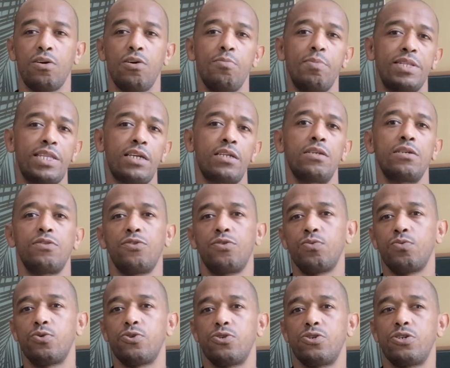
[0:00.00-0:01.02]
oh, my technique
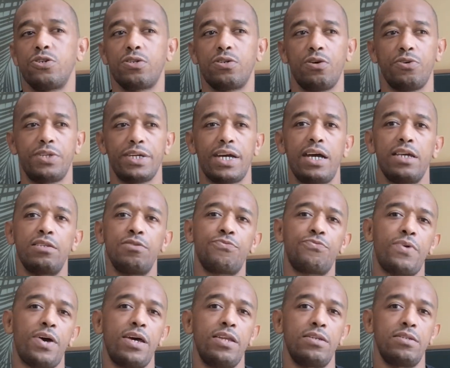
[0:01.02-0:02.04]
didn't work, or the guy
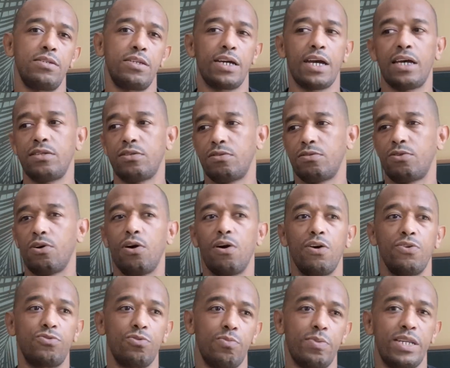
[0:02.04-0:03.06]
defend, the guy
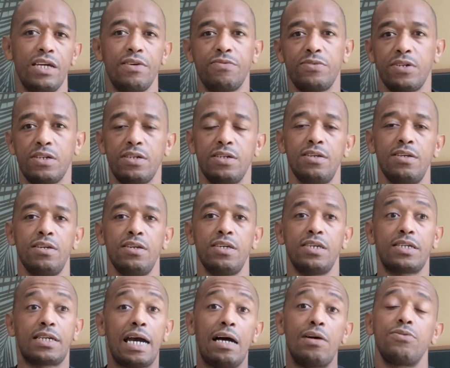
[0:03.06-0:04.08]
dodge, or whatever,
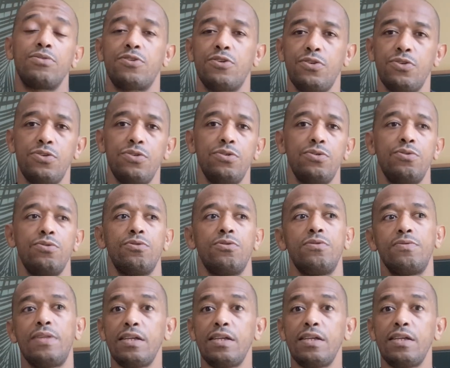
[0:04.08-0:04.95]
he counter you.